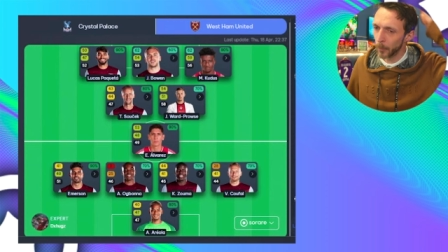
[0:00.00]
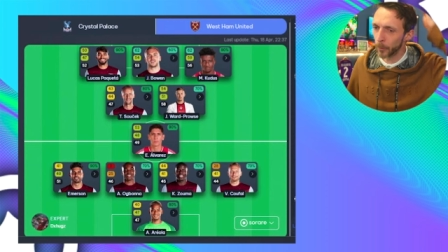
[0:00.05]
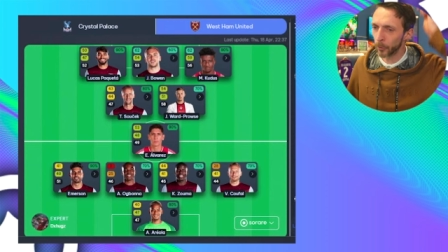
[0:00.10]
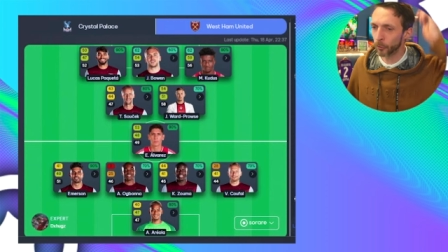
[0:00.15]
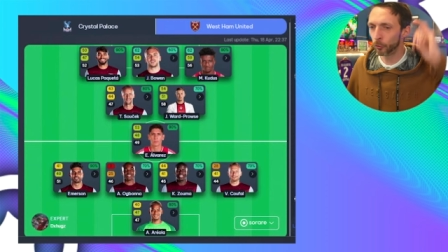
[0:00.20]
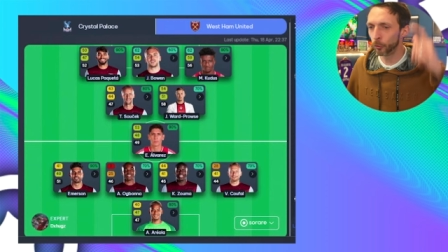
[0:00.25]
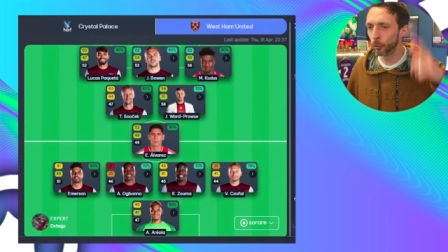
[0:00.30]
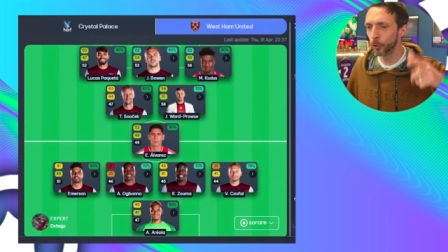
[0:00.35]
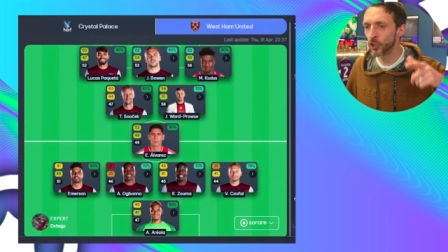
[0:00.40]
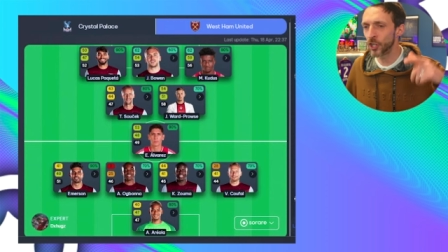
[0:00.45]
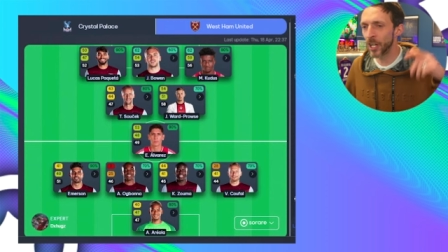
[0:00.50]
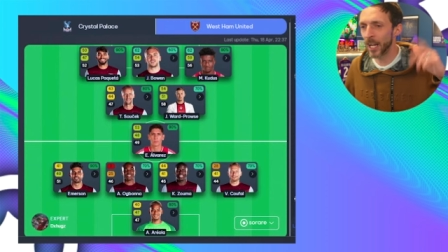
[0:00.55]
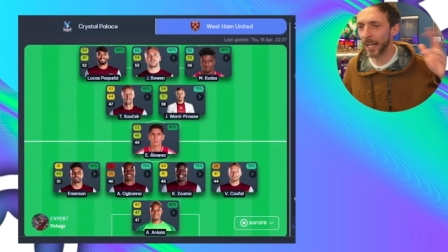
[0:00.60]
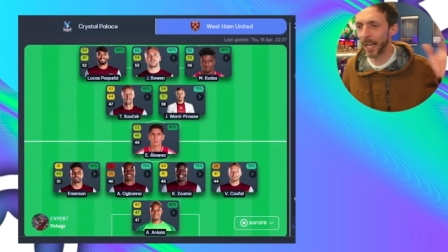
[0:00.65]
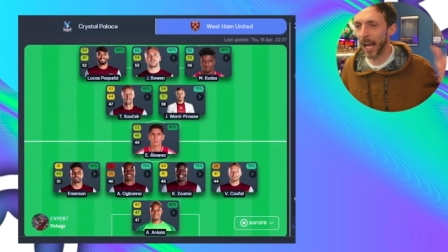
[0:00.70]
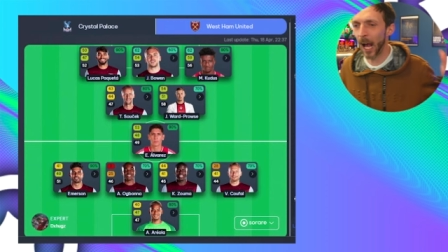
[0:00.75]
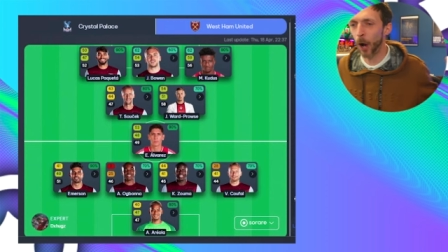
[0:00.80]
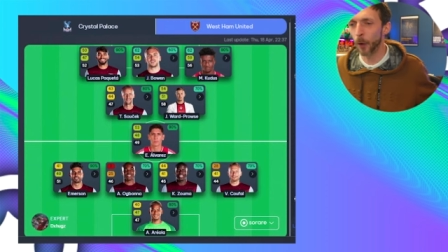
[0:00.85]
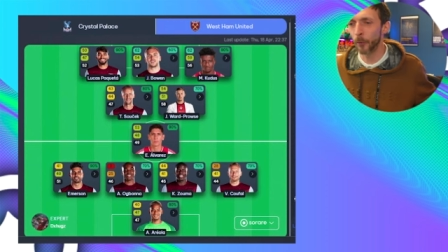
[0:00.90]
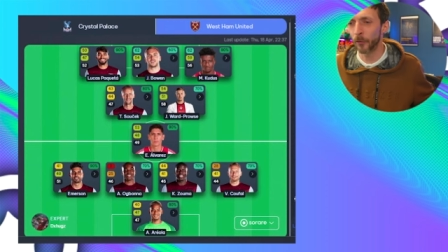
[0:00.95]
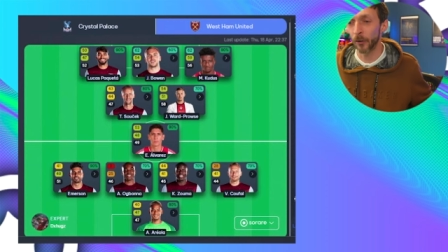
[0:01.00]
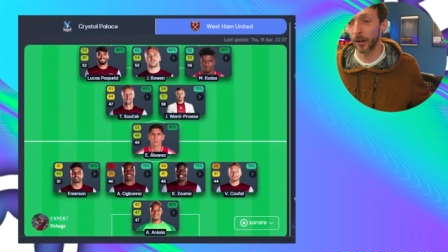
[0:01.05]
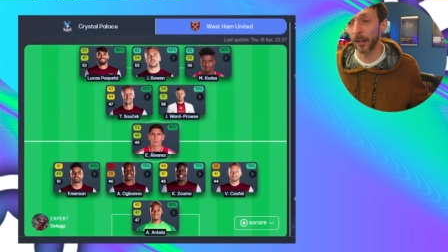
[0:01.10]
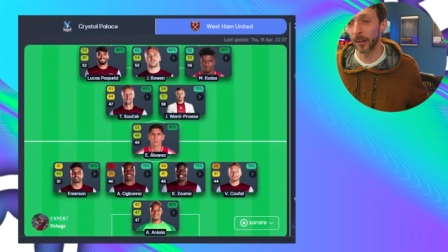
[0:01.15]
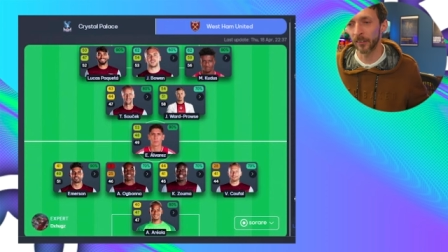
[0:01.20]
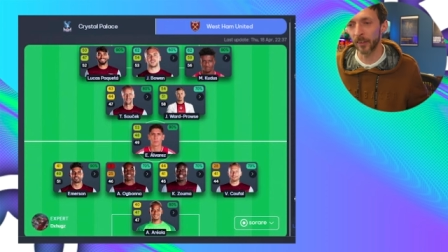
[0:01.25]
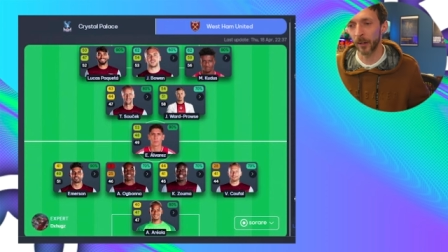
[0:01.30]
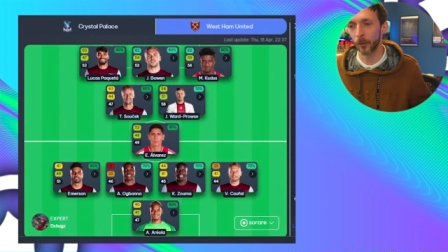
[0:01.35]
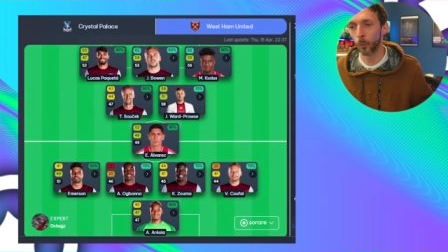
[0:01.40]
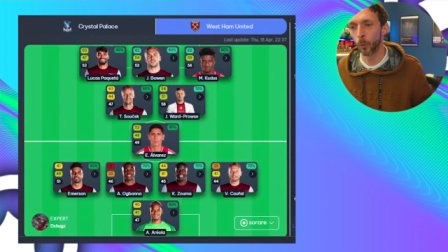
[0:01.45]
but Souček,
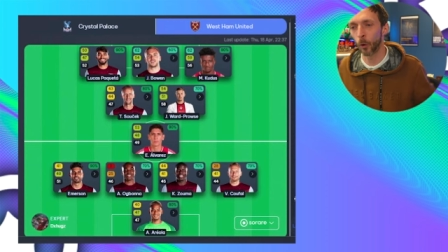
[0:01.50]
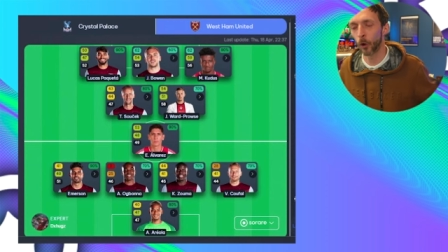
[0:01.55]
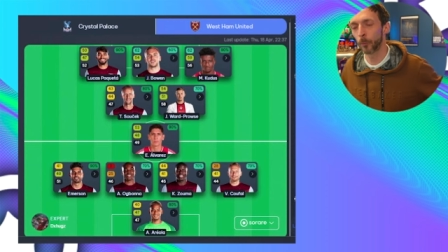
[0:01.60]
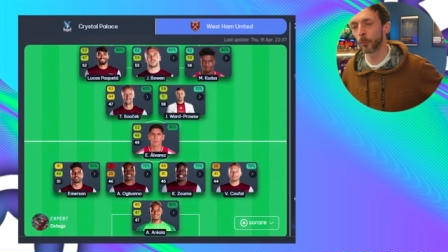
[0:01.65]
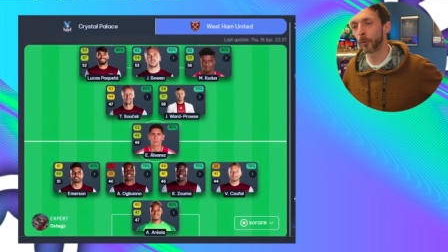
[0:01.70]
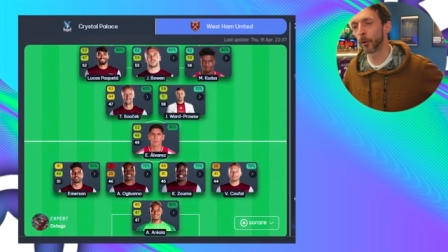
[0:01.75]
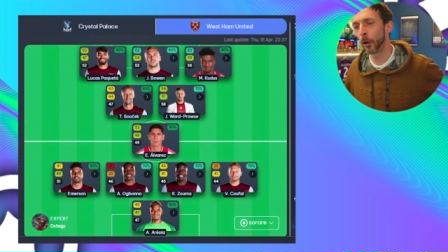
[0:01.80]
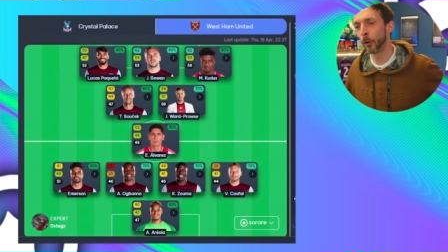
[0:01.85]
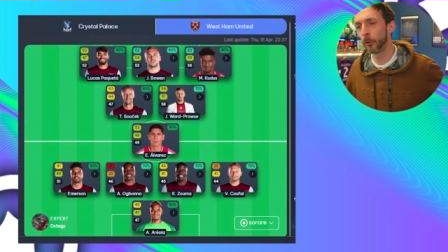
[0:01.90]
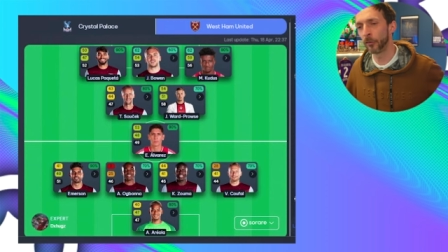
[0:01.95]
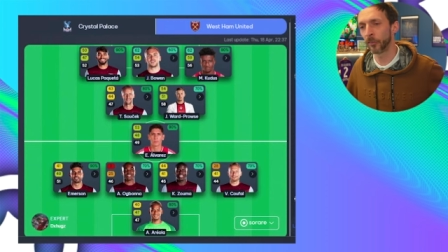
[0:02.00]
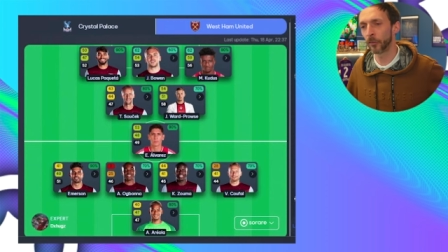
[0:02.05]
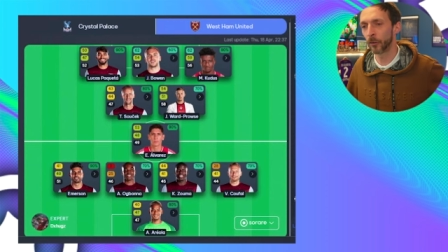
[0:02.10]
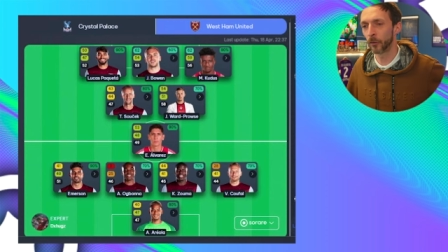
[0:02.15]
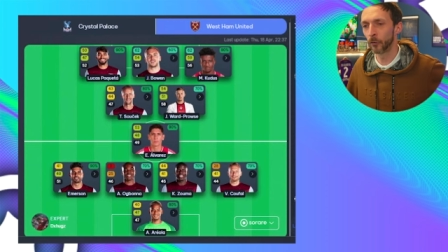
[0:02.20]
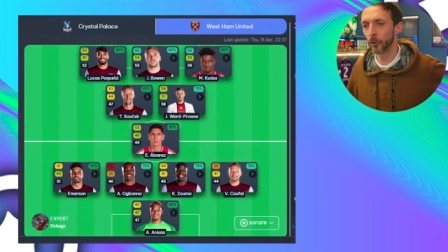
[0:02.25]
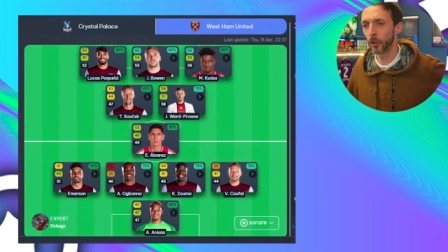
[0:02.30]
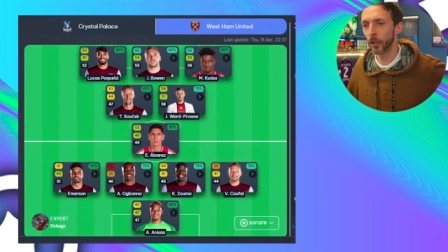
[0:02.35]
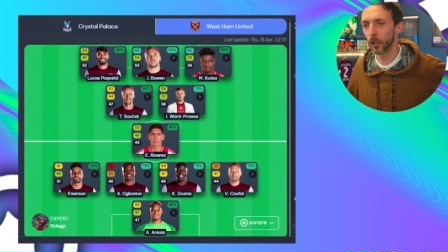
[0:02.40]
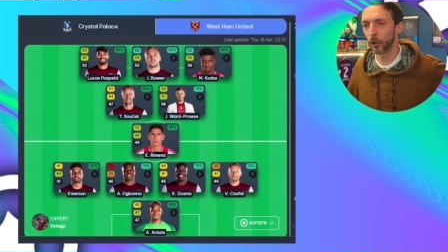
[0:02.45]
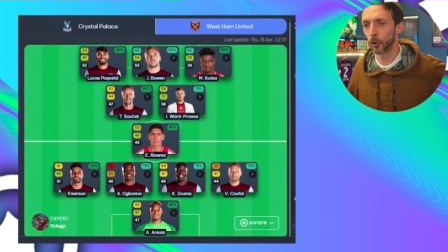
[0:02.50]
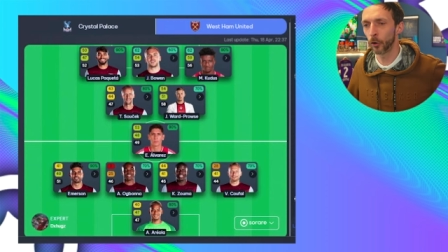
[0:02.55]
Alvarez, and Ward-Prowse is a really